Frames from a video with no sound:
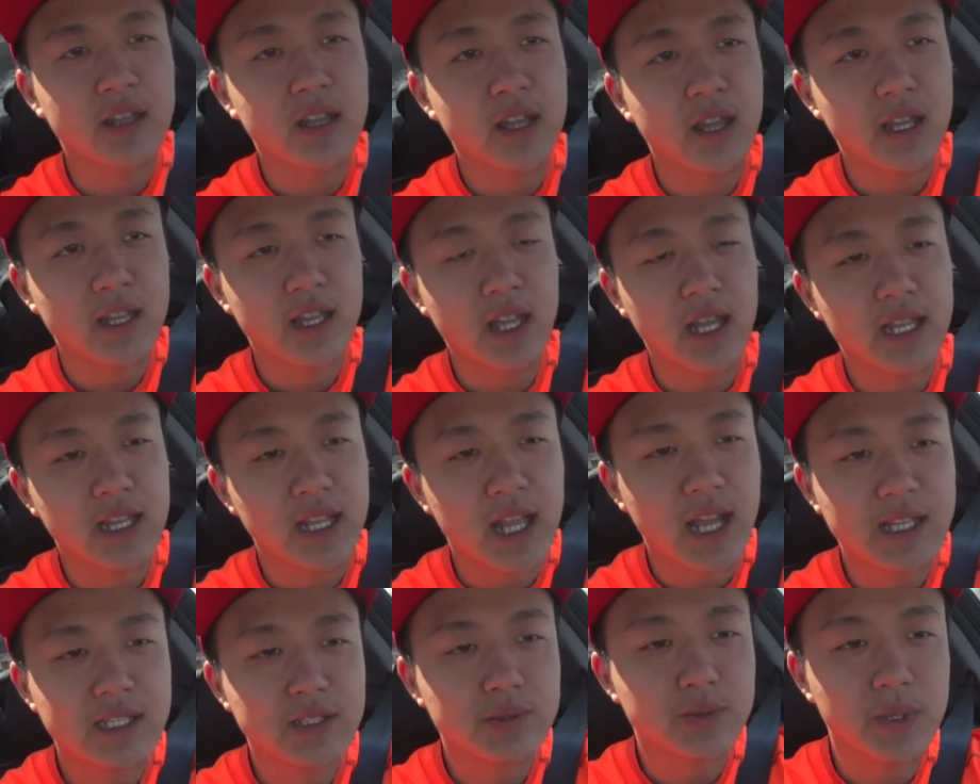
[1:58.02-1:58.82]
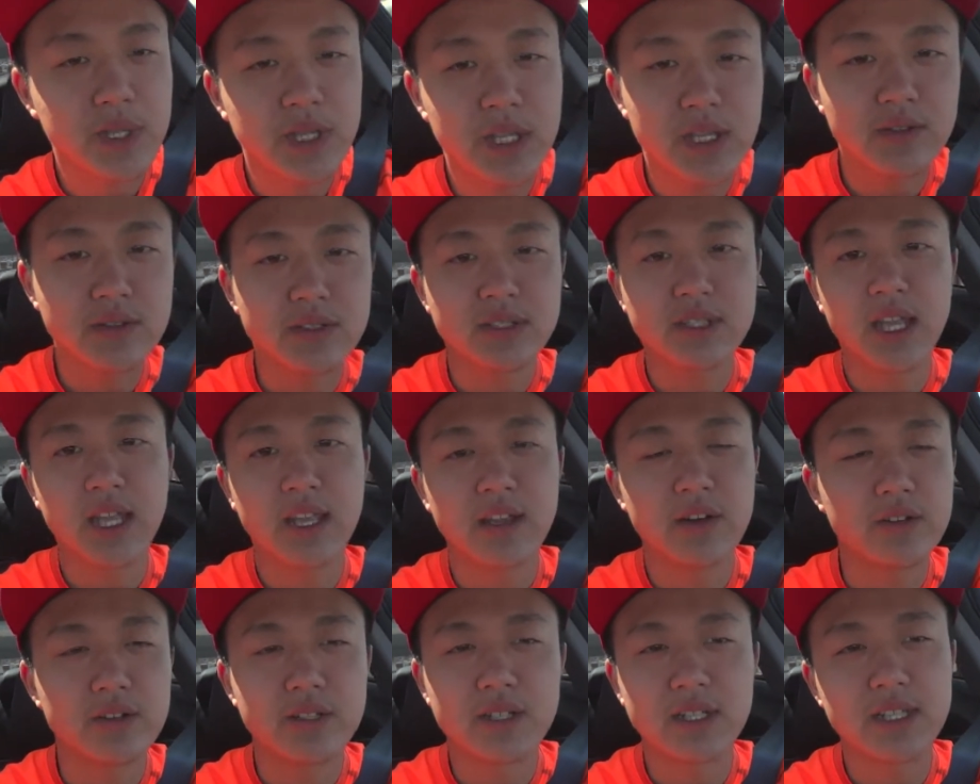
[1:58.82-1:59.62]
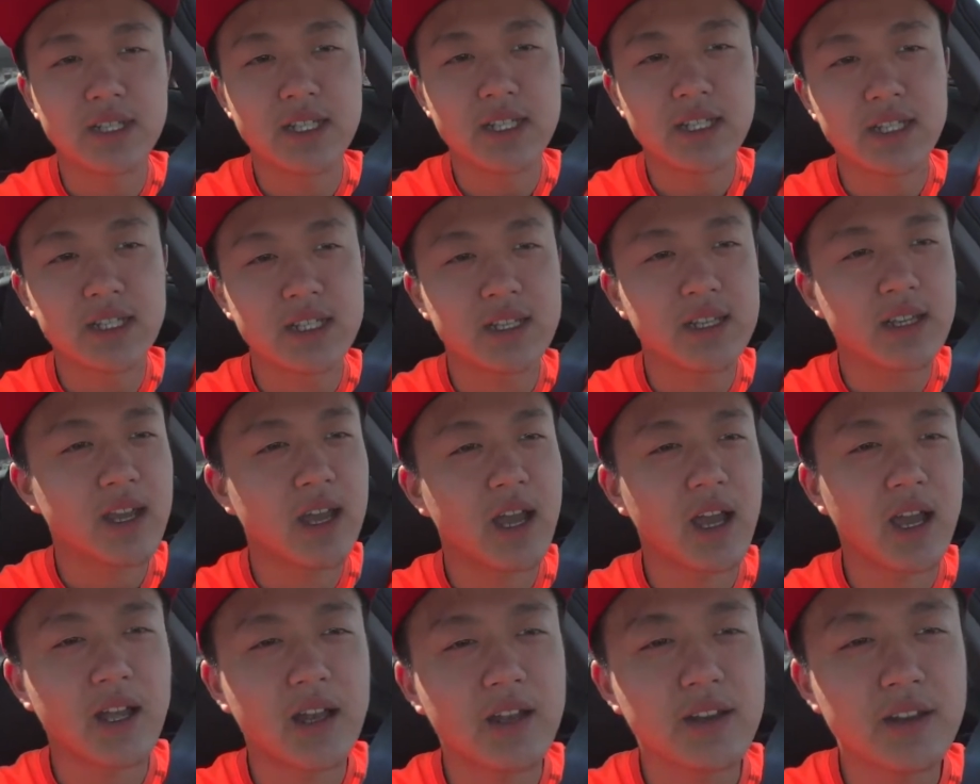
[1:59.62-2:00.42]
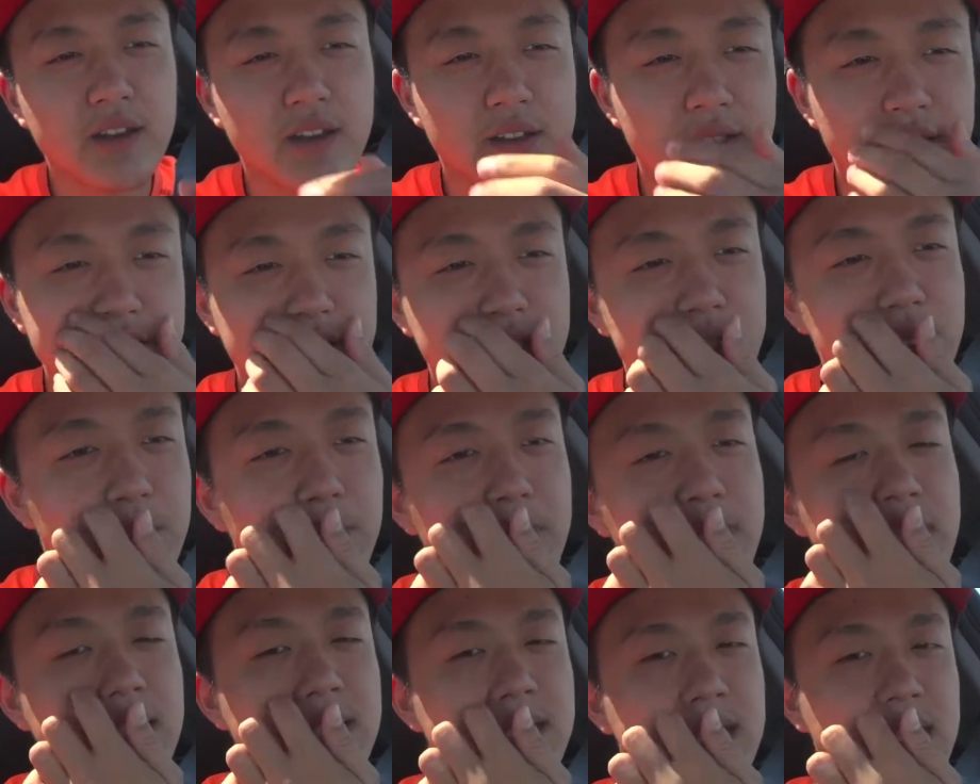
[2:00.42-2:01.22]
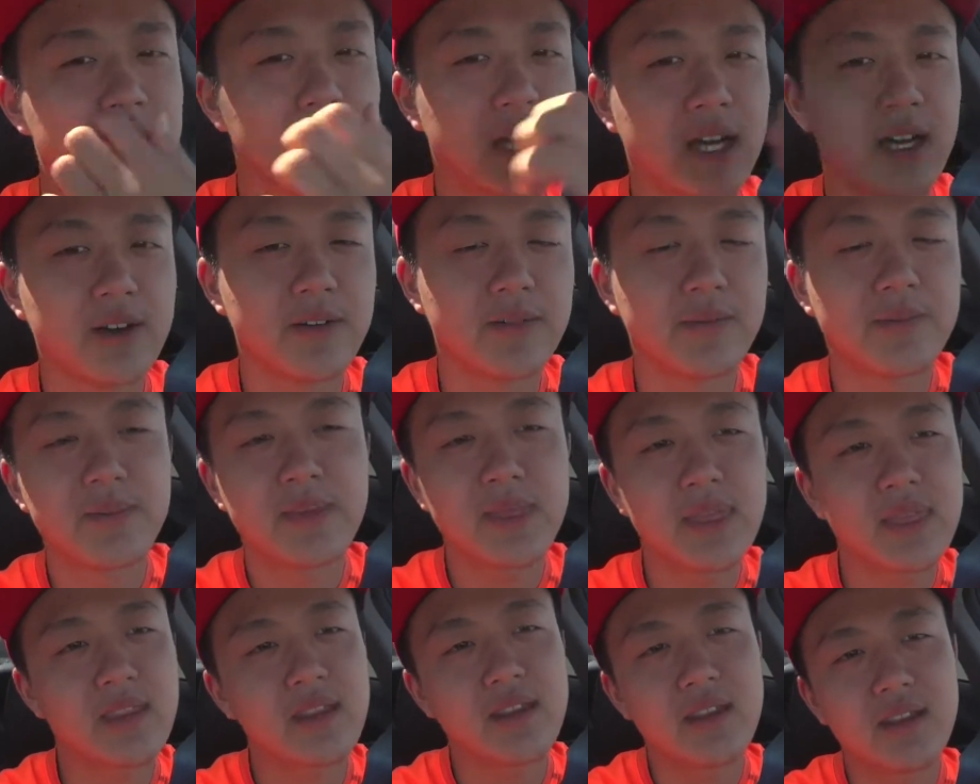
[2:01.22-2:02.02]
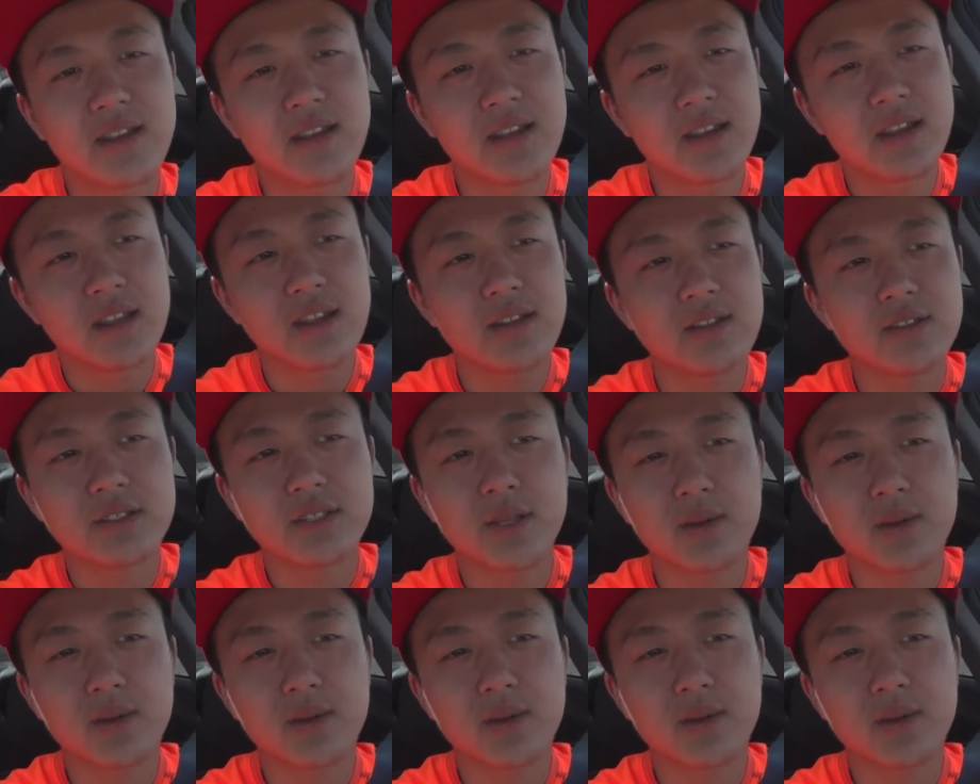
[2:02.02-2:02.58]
And like last week, it was like only a, no, two weeks ago, it was